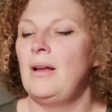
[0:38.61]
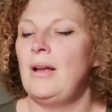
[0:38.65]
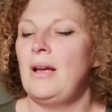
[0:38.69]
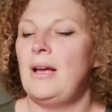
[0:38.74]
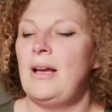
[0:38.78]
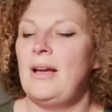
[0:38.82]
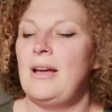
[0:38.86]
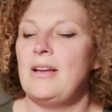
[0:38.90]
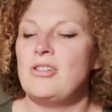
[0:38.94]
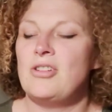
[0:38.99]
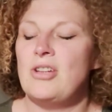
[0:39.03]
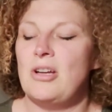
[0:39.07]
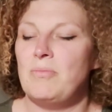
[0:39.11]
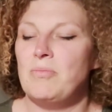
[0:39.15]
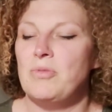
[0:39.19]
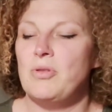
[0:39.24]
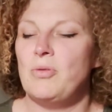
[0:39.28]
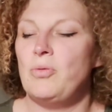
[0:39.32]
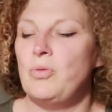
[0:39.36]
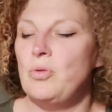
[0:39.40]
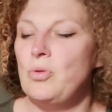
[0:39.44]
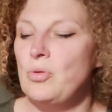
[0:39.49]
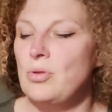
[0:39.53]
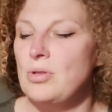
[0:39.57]
Chapter
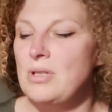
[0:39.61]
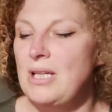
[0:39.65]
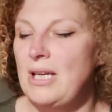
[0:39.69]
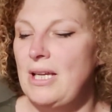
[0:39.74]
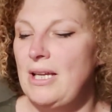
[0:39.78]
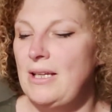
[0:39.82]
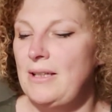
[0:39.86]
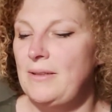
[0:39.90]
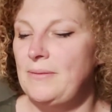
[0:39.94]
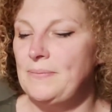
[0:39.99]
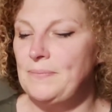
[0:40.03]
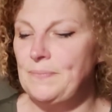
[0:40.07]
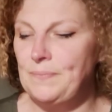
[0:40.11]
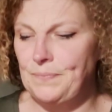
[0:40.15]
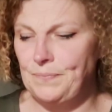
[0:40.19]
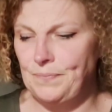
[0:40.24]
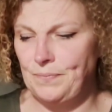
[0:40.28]
14.